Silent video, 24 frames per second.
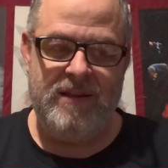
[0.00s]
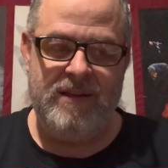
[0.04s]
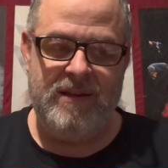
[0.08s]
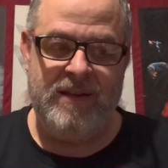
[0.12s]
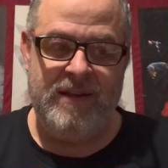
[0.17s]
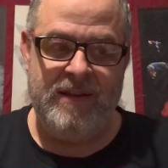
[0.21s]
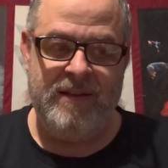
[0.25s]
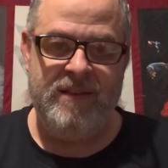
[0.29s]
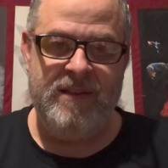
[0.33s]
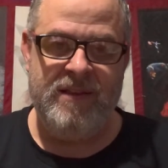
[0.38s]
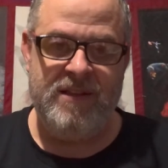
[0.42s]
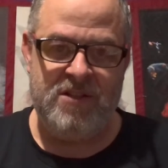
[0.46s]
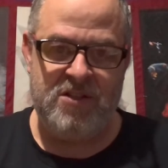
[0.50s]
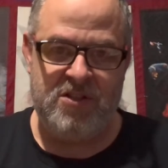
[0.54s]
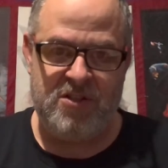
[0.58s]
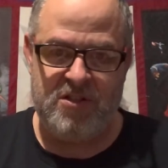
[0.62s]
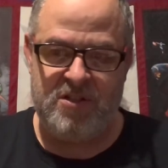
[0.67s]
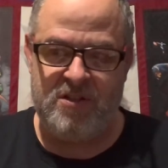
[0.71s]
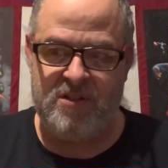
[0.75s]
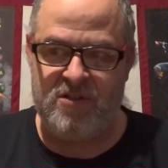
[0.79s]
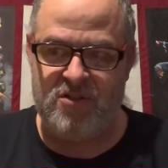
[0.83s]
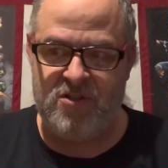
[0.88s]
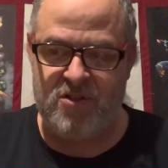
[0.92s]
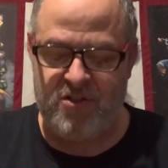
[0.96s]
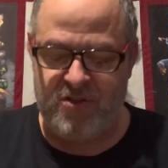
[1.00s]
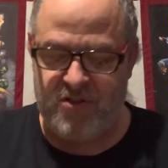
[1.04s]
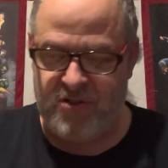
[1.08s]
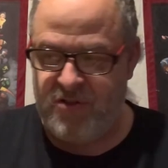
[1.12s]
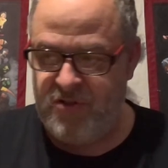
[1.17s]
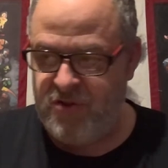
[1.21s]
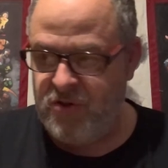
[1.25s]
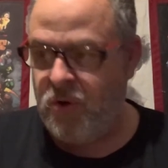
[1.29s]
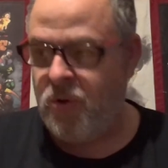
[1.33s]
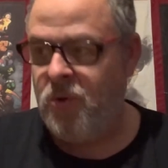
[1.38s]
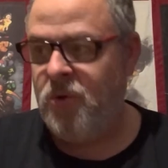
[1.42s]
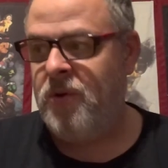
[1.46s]
in this
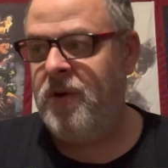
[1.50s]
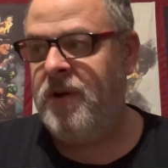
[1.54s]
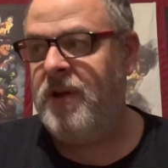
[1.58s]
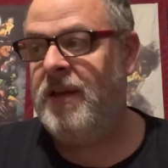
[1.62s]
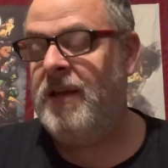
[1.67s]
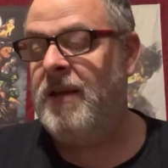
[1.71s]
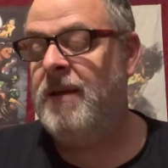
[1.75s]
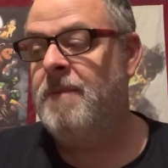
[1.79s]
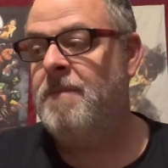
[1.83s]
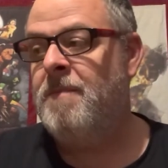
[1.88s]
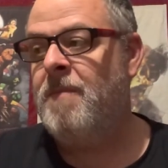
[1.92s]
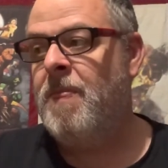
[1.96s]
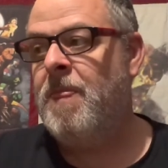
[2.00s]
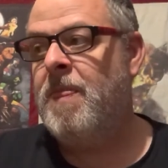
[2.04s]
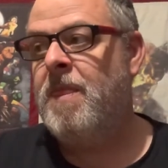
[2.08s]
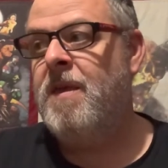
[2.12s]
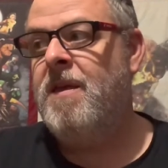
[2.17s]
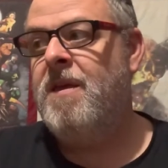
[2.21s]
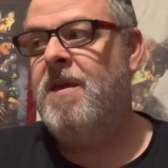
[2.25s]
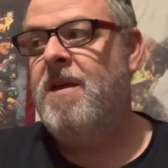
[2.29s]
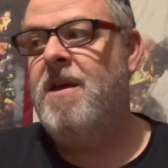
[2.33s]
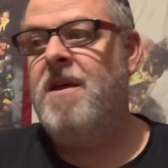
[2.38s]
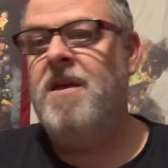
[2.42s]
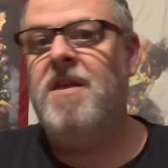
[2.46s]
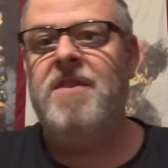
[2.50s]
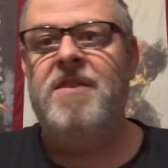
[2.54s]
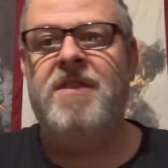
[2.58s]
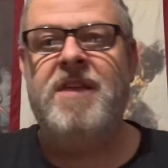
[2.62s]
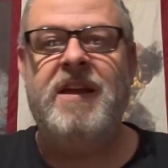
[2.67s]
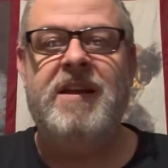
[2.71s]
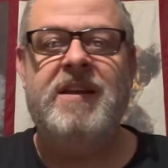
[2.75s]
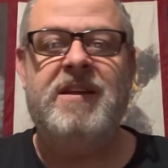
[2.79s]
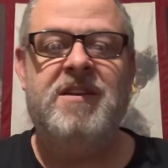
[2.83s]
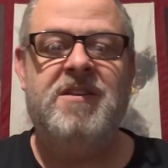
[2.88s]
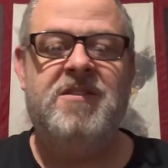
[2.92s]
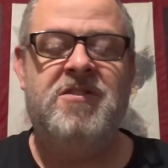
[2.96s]
story
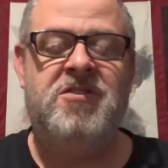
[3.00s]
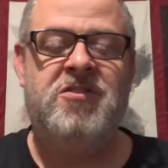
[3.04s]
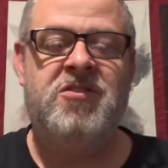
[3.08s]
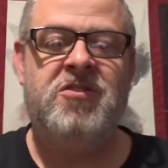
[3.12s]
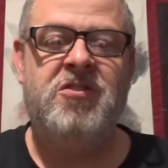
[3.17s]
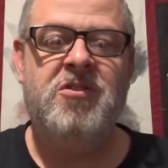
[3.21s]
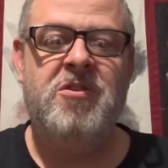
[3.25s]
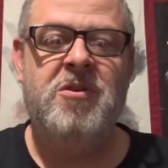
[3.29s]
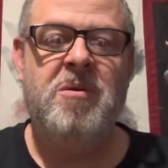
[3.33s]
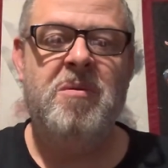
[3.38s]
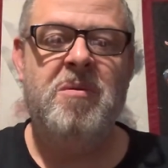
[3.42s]
that is